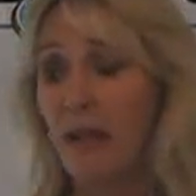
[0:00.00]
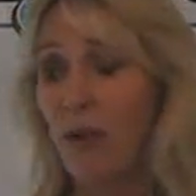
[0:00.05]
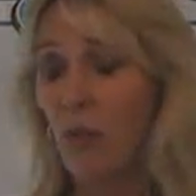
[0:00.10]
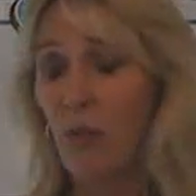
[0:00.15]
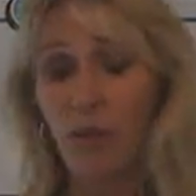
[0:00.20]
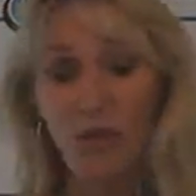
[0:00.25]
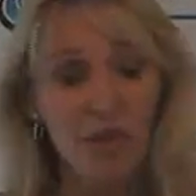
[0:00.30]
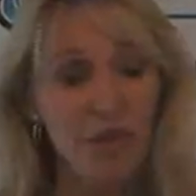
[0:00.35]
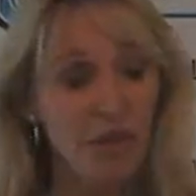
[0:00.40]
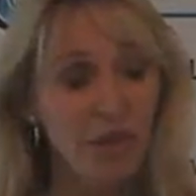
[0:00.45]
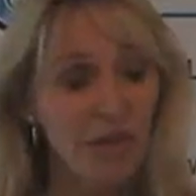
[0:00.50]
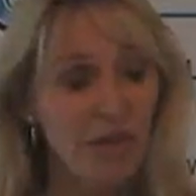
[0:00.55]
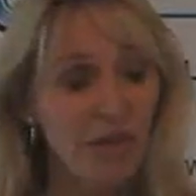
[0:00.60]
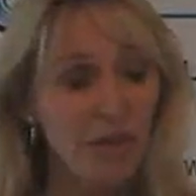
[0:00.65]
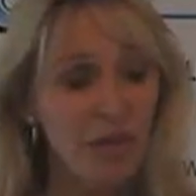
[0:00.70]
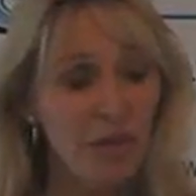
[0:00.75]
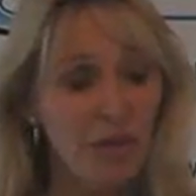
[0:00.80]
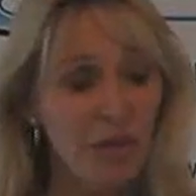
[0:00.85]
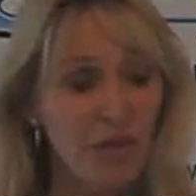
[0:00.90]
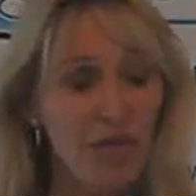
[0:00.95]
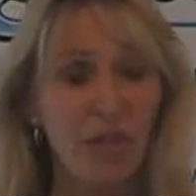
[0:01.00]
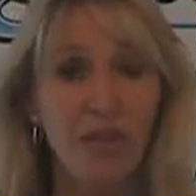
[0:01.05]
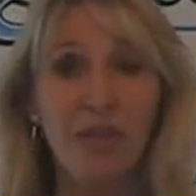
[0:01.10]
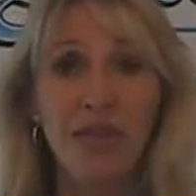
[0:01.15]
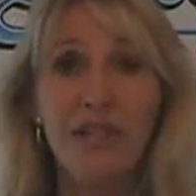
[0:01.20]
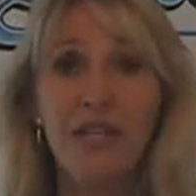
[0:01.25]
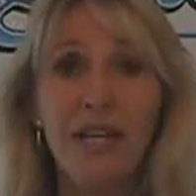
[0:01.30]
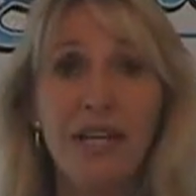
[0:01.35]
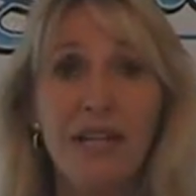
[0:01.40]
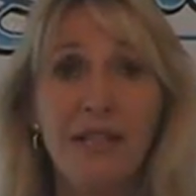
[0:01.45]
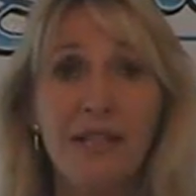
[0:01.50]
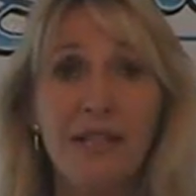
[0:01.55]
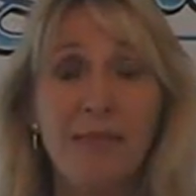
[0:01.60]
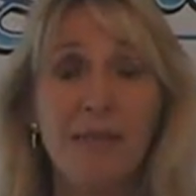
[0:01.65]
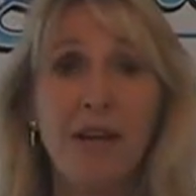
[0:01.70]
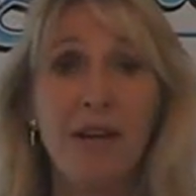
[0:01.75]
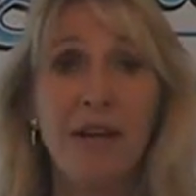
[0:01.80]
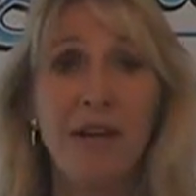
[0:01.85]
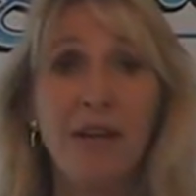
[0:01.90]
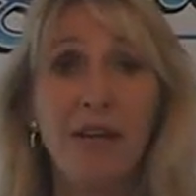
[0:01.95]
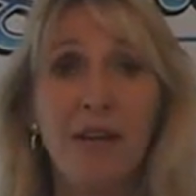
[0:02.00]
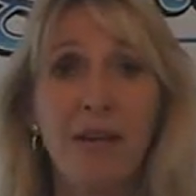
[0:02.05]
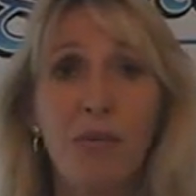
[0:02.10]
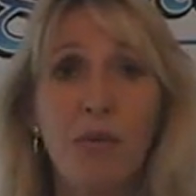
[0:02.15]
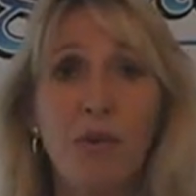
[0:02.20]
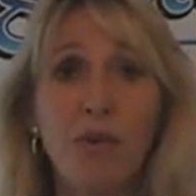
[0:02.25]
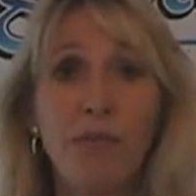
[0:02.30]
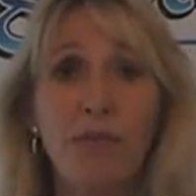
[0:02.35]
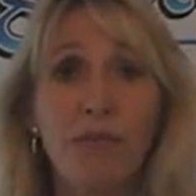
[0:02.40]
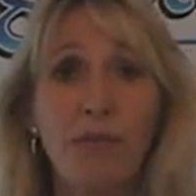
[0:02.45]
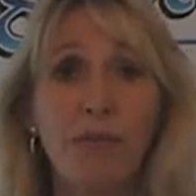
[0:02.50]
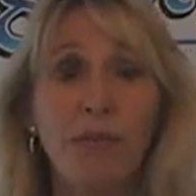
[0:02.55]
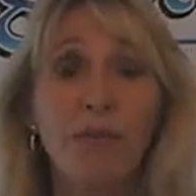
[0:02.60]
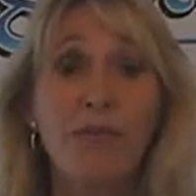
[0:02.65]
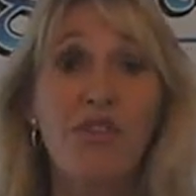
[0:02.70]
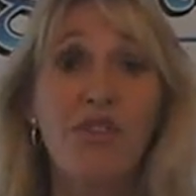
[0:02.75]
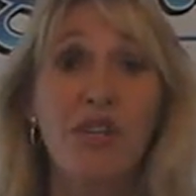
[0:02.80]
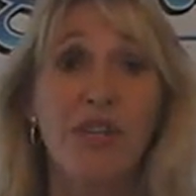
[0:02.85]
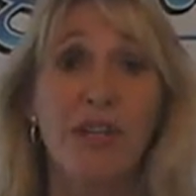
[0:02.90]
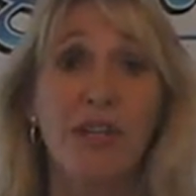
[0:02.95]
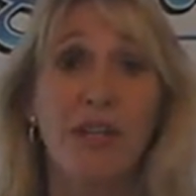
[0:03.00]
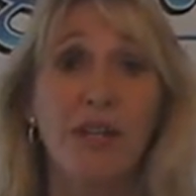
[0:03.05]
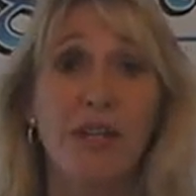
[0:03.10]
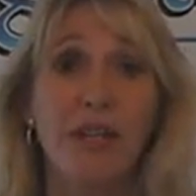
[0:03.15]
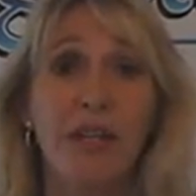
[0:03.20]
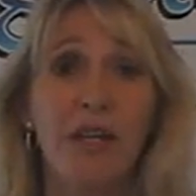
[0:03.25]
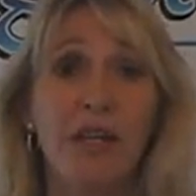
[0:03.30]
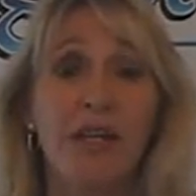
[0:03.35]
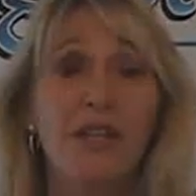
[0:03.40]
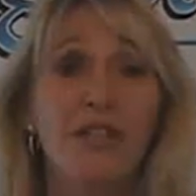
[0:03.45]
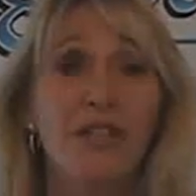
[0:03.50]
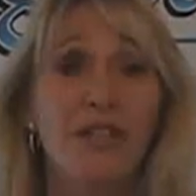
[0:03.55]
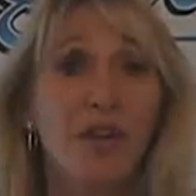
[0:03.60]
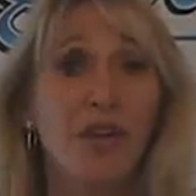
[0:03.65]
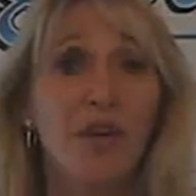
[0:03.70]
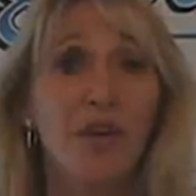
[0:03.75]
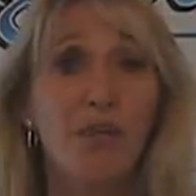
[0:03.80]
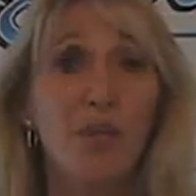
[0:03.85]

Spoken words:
What you can do is you can take some alkaline water from the machine, soak a